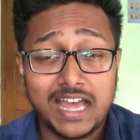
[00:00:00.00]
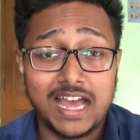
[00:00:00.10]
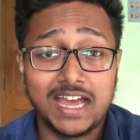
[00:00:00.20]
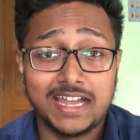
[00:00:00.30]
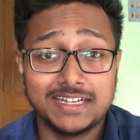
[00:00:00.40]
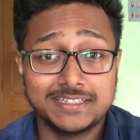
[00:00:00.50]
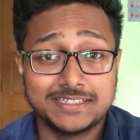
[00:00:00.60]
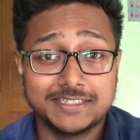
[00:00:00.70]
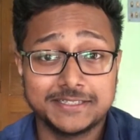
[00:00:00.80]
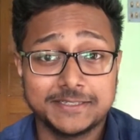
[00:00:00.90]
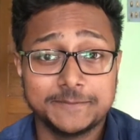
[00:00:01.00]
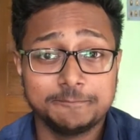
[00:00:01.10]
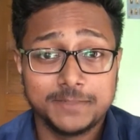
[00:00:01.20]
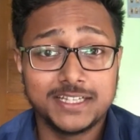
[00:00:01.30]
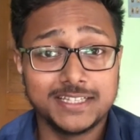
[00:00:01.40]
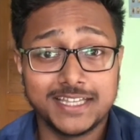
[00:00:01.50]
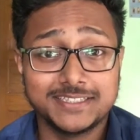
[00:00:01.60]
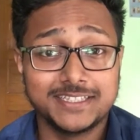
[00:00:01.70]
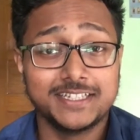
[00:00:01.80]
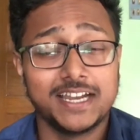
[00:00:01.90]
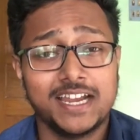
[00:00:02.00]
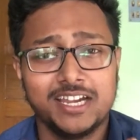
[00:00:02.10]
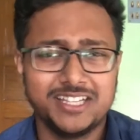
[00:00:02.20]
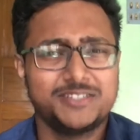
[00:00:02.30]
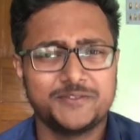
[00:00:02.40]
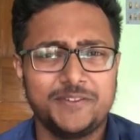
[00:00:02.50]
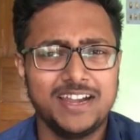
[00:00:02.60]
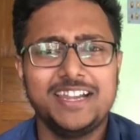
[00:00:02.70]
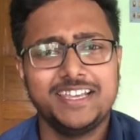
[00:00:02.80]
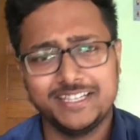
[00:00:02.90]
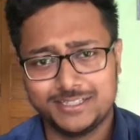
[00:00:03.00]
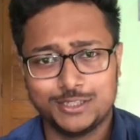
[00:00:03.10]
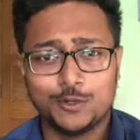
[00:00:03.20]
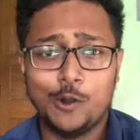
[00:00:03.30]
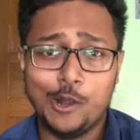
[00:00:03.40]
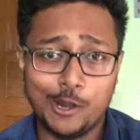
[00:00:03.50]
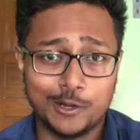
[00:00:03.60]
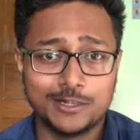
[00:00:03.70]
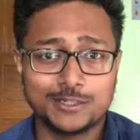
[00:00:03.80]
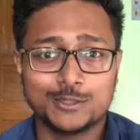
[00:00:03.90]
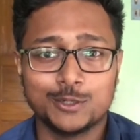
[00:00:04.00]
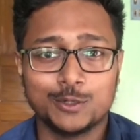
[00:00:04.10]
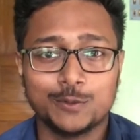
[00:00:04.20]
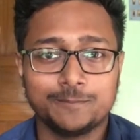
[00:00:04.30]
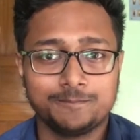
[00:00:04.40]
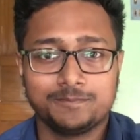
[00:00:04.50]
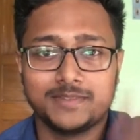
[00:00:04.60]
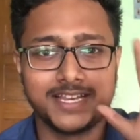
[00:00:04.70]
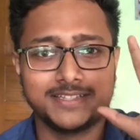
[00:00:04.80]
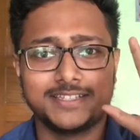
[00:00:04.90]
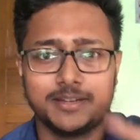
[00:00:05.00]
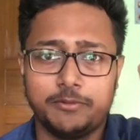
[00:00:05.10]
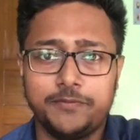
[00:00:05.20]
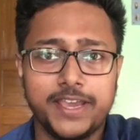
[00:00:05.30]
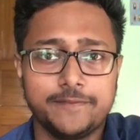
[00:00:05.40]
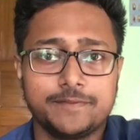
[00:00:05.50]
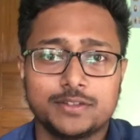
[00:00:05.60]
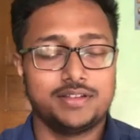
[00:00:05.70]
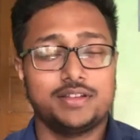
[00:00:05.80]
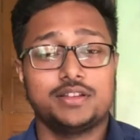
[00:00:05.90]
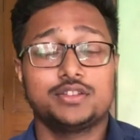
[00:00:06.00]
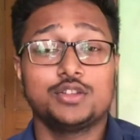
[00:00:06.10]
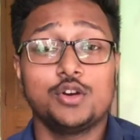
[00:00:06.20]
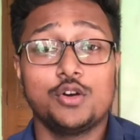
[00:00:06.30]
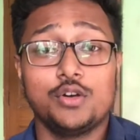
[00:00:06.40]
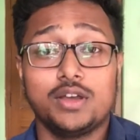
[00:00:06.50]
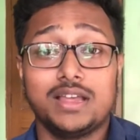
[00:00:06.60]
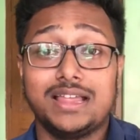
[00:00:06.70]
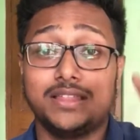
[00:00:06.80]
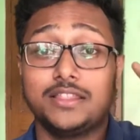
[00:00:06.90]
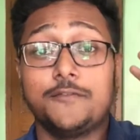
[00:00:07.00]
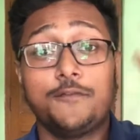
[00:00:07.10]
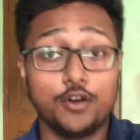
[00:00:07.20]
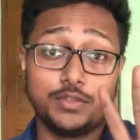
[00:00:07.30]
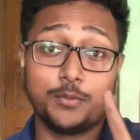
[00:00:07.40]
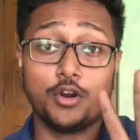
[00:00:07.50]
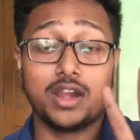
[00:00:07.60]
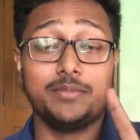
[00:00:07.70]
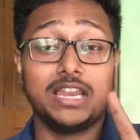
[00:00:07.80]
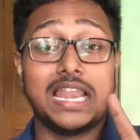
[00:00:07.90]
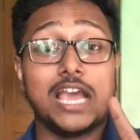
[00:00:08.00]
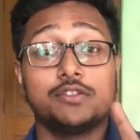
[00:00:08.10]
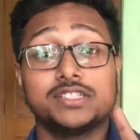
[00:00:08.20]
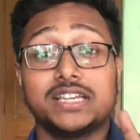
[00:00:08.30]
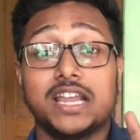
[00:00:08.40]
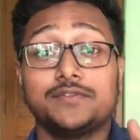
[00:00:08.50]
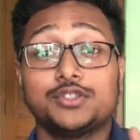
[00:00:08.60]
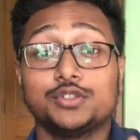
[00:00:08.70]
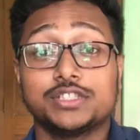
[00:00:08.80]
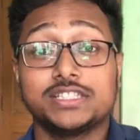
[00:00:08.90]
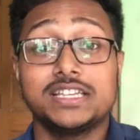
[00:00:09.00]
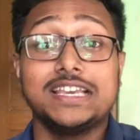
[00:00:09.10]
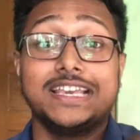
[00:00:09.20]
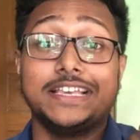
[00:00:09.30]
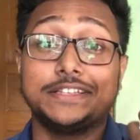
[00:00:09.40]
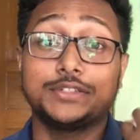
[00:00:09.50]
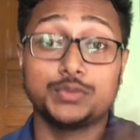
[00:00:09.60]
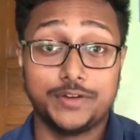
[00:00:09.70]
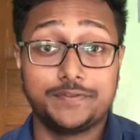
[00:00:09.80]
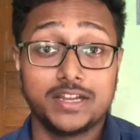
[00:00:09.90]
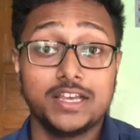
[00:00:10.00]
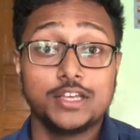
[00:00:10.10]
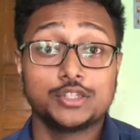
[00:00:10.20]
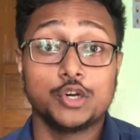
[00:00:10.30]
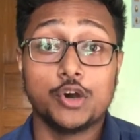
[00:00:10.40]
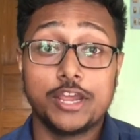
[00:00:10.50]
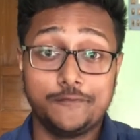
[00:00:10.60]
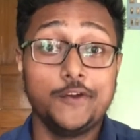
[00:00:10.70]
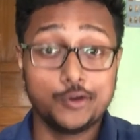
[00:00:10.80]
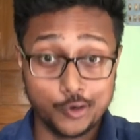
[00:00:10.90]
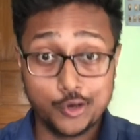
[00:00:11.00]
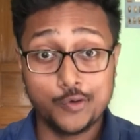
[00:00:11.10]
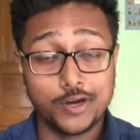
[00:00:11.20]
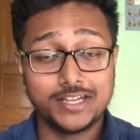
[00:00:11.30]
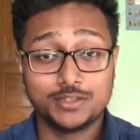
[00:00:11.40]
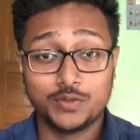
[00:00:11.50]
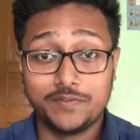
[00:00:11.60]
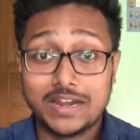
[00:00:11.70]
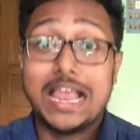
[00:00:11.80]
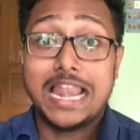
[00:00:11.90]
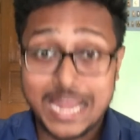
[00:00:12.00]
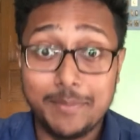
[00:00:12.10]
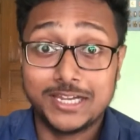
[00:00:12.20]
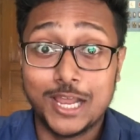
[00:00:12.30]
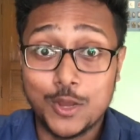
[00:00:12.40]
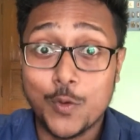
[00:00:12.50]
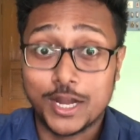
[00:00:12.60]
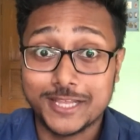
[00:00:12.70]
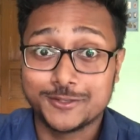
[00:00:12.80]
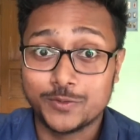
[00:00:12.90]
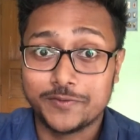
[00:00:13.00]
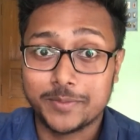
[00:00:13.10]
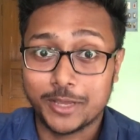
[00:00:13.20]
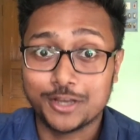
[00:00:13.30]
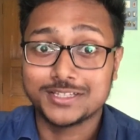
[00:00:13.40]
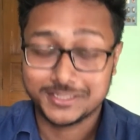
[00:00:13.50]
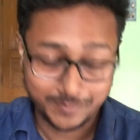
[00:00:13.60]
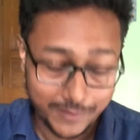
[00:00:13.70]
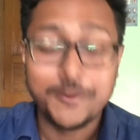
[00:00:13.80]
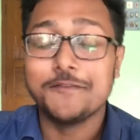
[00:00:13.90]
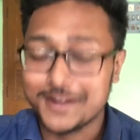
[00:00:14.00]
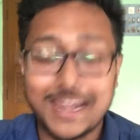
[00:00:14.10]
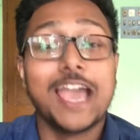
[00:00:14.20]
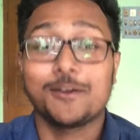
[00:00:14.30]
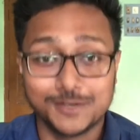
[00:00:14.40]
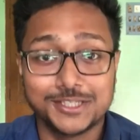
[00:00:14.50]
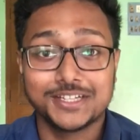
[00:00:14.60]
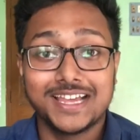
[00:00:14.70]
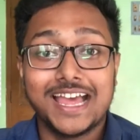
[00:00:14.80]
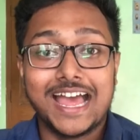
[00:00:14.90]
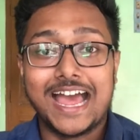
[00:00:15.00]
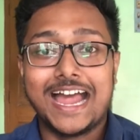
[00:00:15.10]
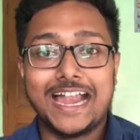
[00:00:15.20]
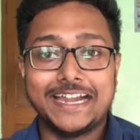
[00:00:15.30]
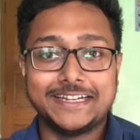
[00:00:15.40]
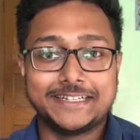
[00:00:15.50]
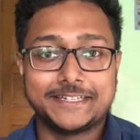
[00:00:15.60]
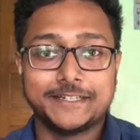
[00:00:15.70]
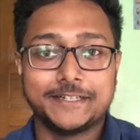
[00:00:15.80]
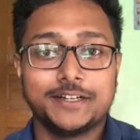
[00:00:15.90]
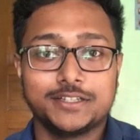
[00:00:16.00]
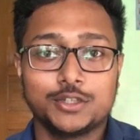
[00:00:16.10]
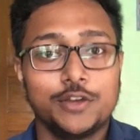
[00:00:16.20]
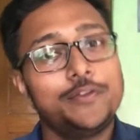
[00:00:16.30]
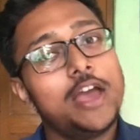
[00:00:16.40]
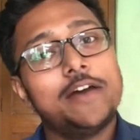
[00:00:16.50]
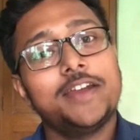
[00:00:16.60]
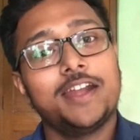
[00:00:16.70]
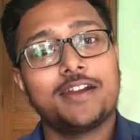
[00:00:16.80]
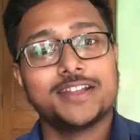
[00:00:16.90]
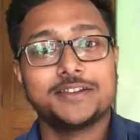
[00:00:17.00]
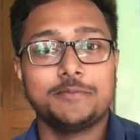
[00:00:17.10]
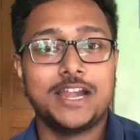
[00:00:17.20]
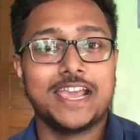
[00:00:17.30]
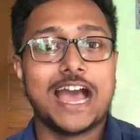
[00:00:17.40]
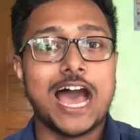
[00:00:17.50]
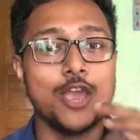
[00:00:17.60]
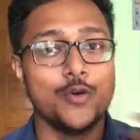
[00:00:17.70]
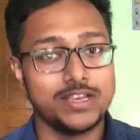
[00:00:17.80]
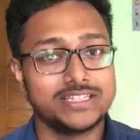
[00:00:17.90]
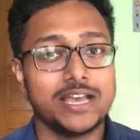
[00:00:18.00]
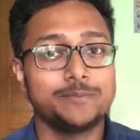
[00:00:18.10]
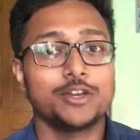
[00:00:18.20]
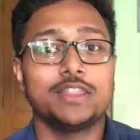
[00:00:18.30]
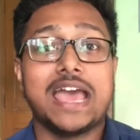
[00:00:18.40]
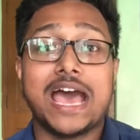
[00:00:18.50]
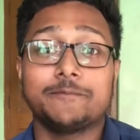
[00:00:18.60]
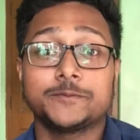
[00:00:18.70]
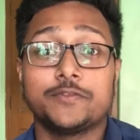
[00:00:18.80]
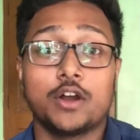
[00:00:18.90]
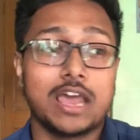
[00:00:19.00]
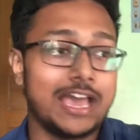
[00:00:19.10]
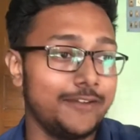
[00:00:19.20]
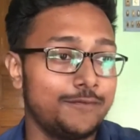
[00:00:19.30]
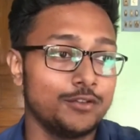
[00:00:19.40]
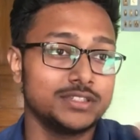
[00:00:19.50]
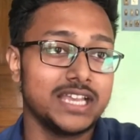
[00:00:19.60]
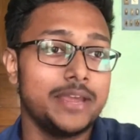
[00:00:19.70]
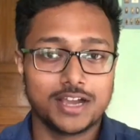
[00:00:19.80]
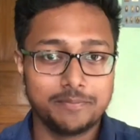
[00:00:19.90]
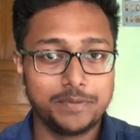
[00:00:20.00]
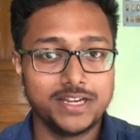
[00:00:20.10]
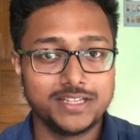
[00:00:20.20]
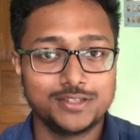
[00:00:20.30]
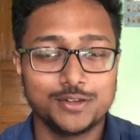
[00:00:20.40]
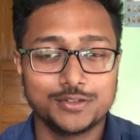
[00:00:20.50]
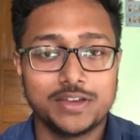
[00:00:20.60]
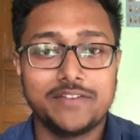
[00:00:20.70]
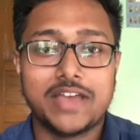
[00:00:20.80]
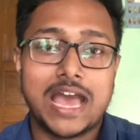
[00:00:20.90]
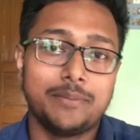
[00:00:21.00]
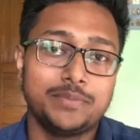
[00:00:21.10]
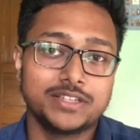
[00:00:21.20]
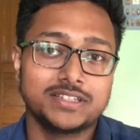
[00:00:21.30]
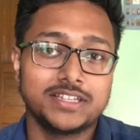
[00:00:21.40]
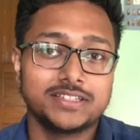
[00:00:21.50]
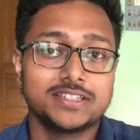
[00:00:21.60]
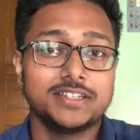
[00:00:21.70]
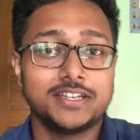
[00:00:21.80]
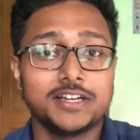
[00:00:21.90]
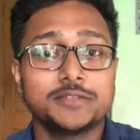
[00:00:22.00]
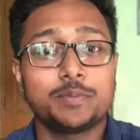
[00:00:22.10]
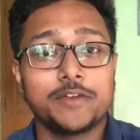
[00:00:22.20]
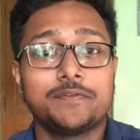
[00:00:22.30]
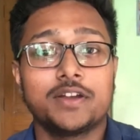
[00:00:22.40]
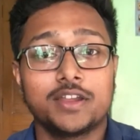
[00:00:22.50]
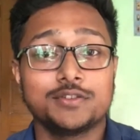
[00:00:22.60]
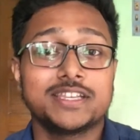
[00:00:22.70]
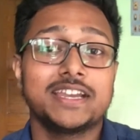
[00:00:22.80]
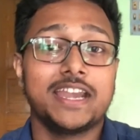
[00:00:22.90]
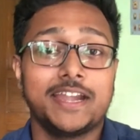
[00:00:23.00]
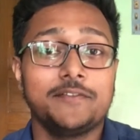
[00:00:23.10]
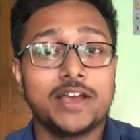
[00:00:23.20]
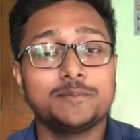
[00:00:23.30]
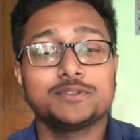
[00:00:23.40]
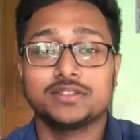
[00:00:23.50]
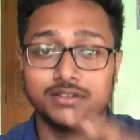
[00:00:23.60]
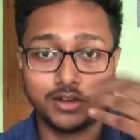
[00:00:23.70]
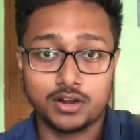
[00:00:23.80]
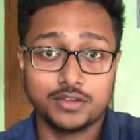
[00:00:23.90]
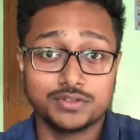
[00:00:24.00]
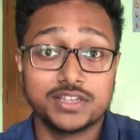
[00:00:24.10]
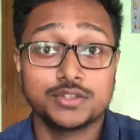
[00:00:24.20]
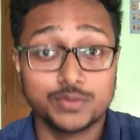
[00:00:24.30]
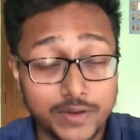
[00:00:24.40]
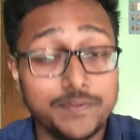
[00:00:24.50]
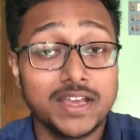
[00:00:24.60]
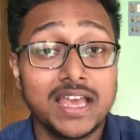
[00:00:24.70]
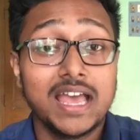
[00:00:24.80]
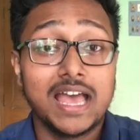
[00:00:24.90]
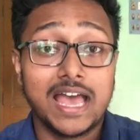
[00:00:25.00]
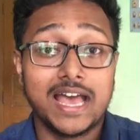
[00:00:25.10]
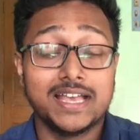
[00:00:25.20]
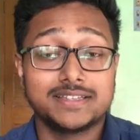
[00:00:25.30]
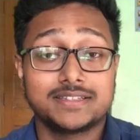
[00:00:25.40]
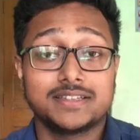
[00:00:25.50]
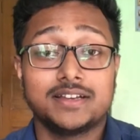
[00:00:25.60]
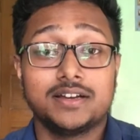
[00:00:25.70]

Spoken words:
and yeah, that's it. And it's fairly easy to learn. So that's number 5. So the fourth programming language that I've chosen is Swift. So if you don't know what is Swift, let me tell you what is Swift, because it's my favorite language. And so if you have an interest in building iOS apps or the apps for iPhones, companies, those who have app business, does prefer using native apps or using Swift as